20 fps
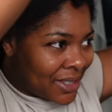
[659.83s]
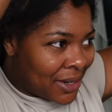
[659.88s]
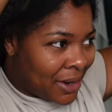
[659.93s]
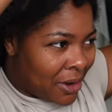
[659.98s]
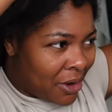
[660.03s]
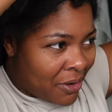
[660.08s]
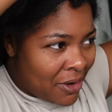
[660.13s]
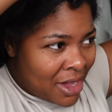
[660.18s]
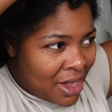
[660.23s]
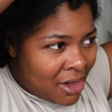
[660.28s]

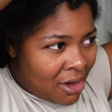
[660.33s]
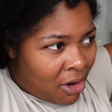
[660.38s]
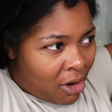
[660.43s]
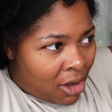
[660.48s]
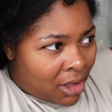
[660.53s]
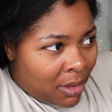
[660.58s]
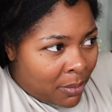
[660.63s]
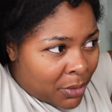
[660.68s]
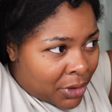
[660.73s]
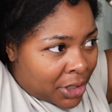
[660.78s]
So
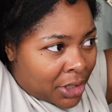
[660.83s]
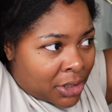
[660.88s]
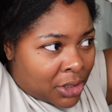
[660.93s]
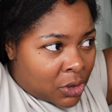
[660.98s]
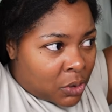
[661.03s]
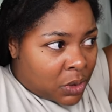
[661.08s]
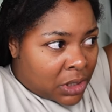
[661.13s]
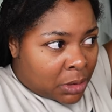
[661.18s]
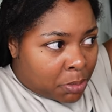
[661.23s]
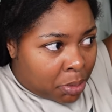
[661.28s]
all I'm going to
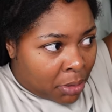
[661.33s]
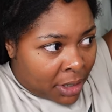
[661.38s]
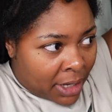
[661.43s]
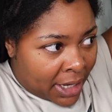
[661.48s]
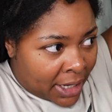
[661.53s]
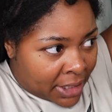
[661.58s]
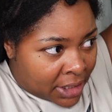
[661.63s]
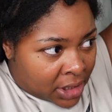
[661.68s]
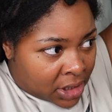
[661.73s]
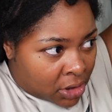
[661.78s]
do is put
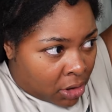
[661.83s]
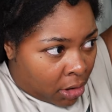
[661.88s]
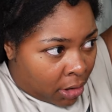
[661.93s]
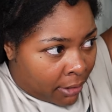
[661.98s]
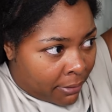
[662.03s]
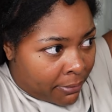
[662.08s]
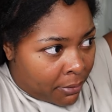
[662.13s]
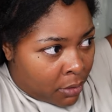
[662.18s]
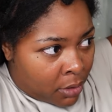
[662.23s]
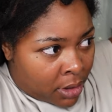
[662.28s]
a
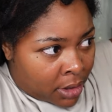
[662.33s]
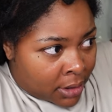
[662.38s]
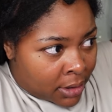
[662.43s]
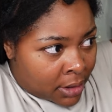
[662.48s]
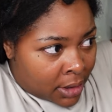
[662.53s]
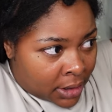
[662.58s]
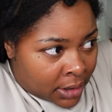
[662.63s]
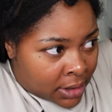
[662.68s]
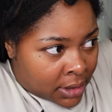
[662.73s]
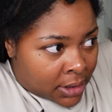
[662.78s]
scarf on
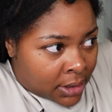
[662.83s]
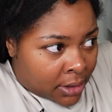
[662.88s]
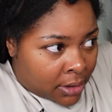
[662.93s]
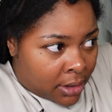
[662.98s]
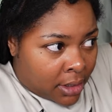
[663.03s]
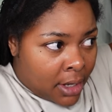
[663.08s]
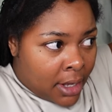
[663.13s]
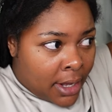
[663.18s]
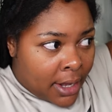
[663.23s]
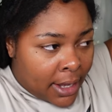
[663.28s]

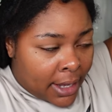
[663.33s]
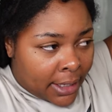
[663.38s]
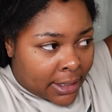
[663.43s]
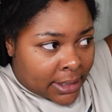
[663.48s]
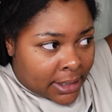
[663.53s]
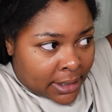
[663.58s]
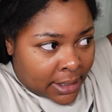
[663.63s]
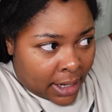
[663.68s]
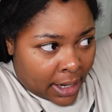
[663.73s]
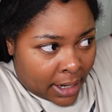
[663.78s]
until
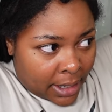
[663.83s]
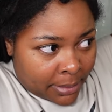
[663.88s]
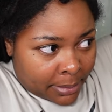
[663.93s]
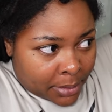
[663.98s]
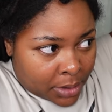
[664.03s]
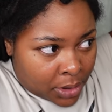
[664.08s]
it's time